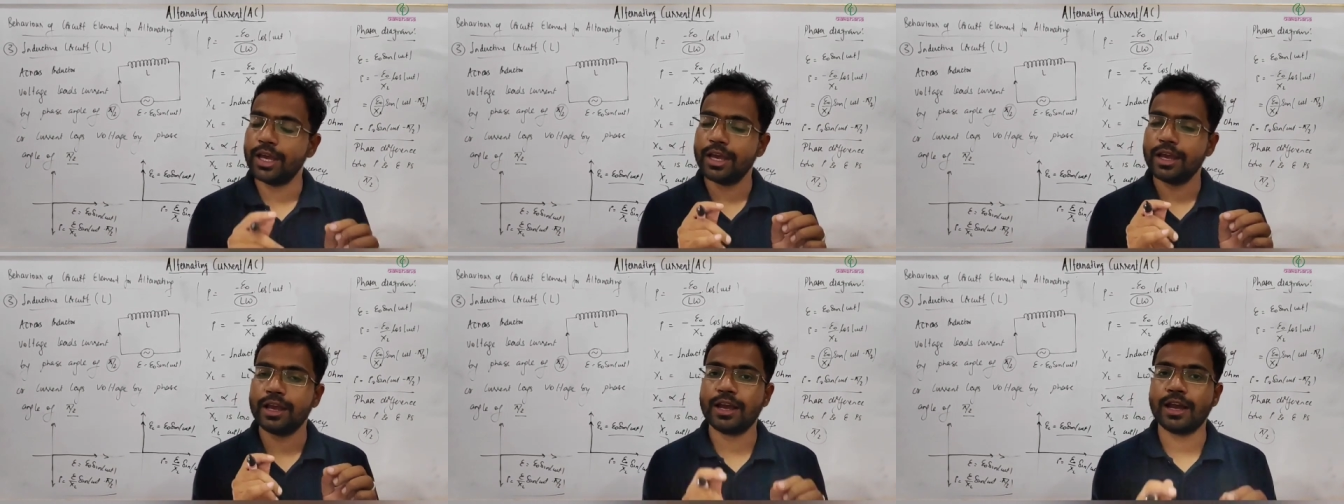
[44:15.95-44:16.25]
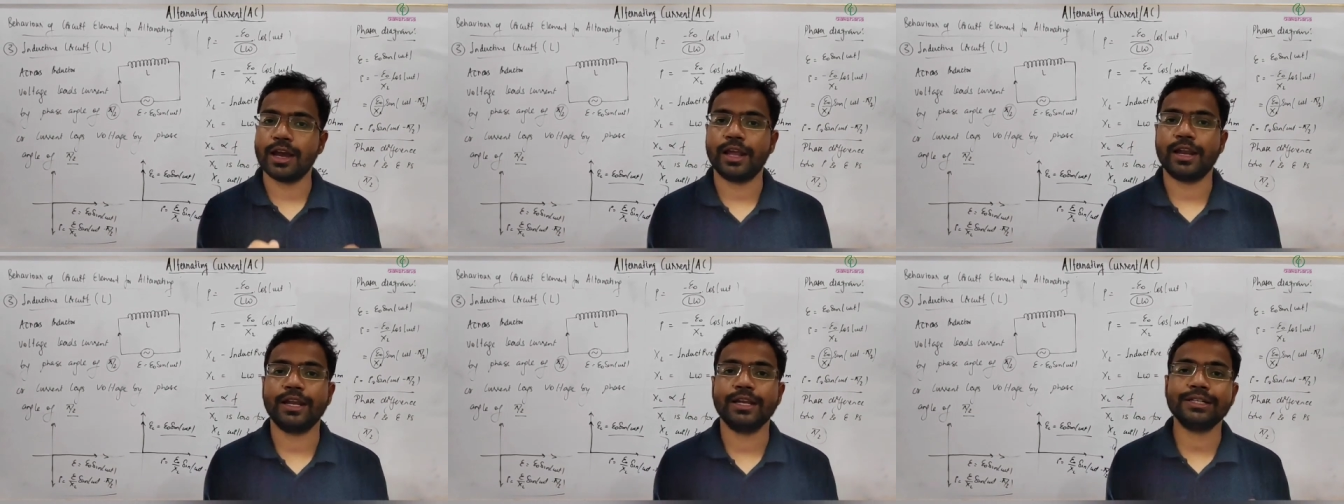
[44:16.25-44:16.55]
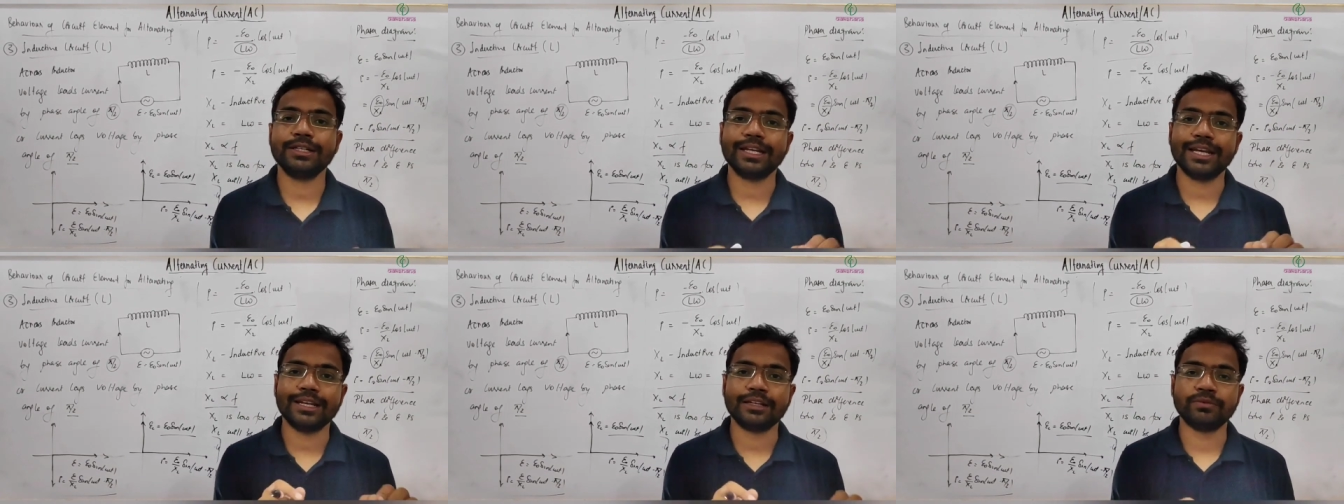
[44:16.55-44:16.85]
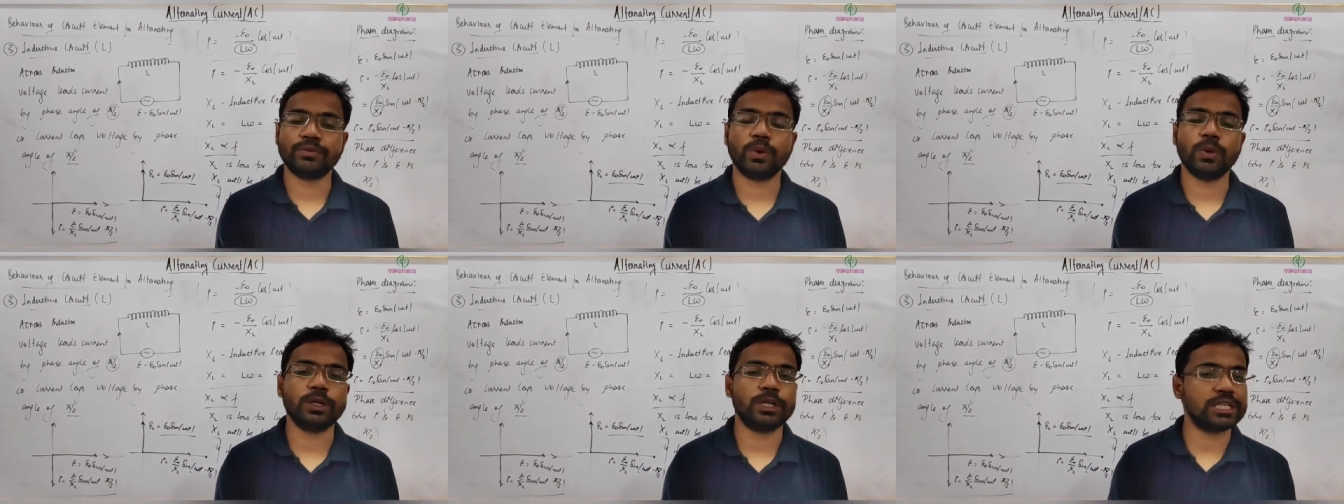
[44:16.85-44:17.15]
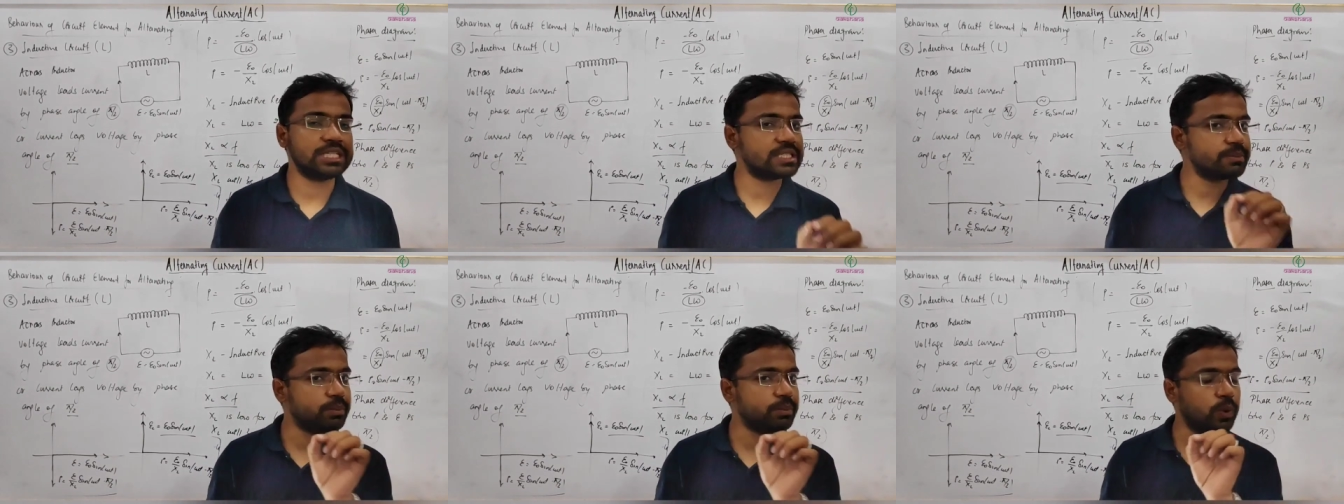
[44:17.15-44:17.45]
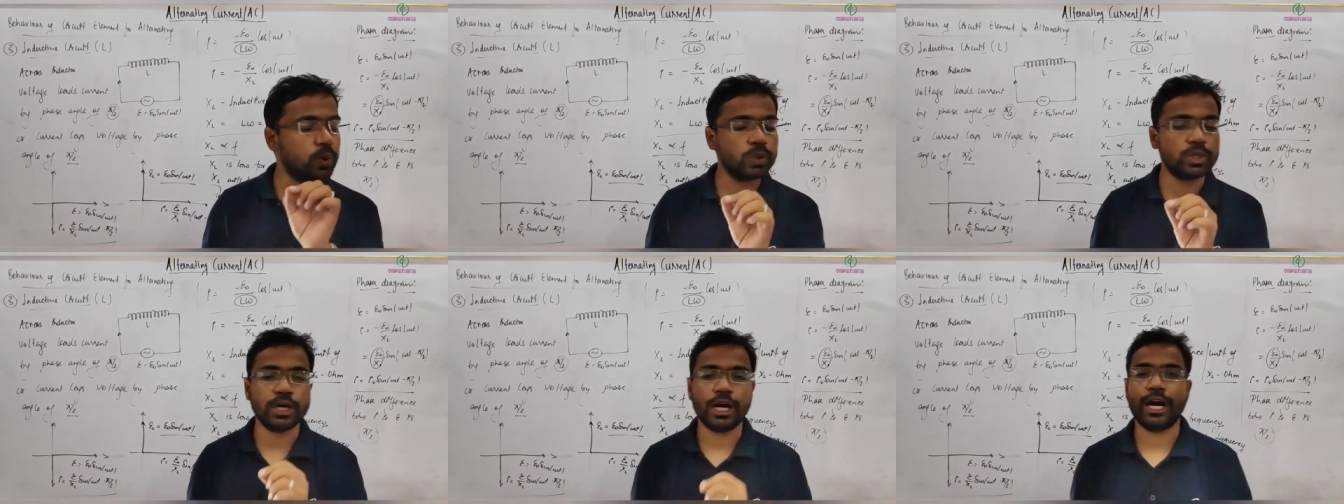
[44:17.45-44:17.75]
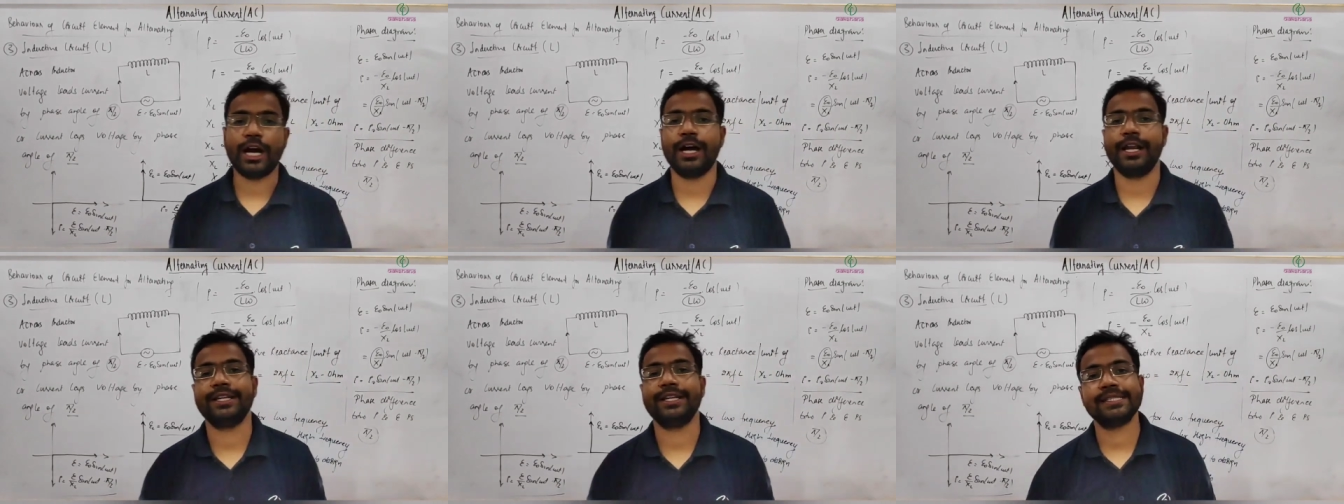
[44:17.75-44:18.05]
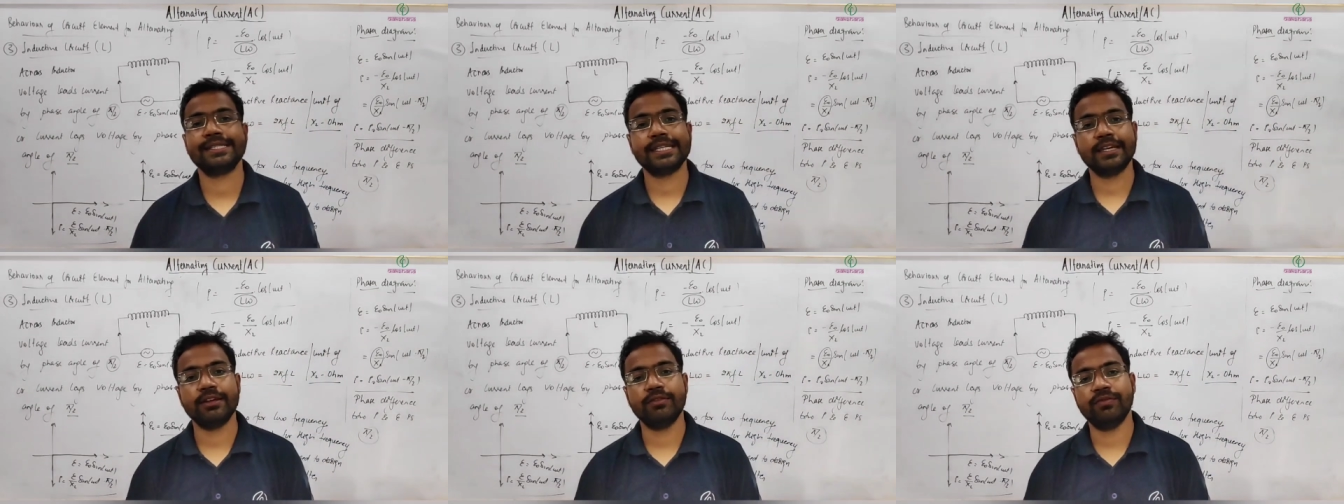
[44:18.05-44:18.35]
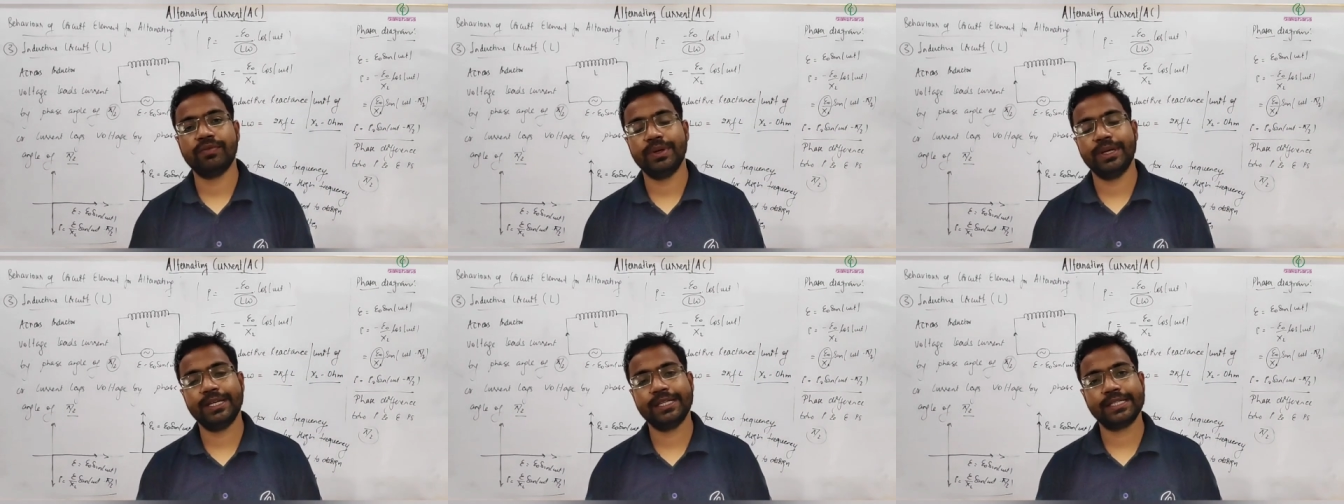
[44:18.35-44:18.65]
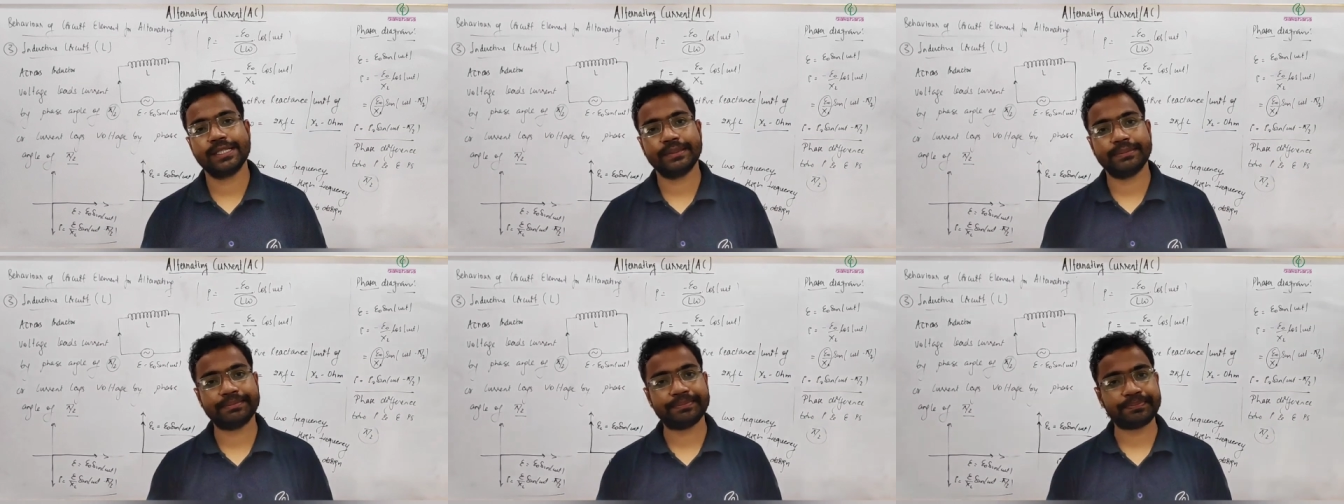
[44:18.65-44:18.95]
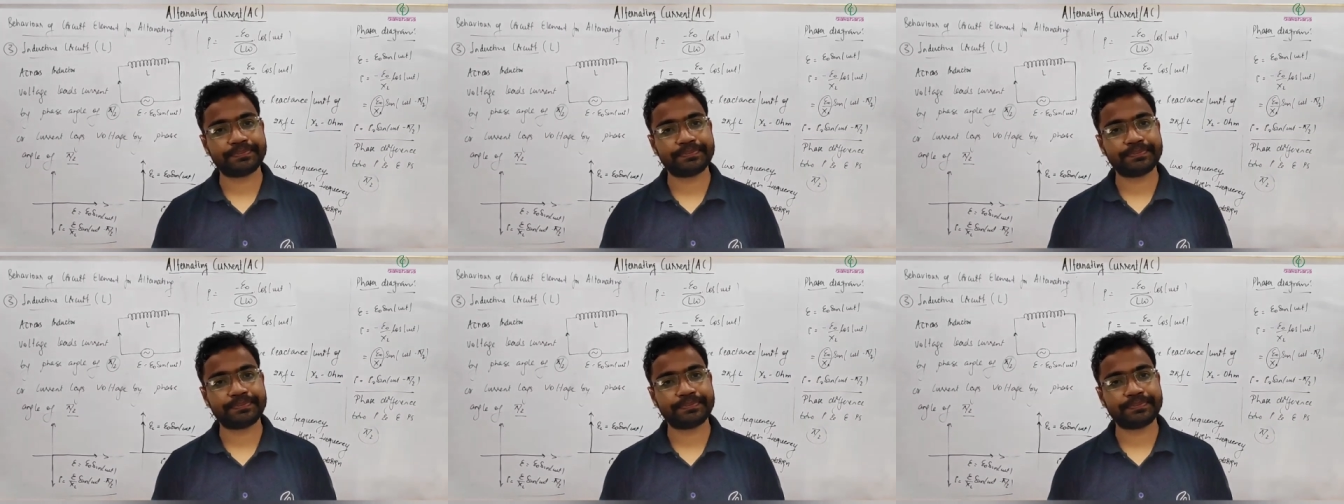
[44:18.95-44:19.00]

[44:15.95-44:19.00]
current and voltage both are in same phase.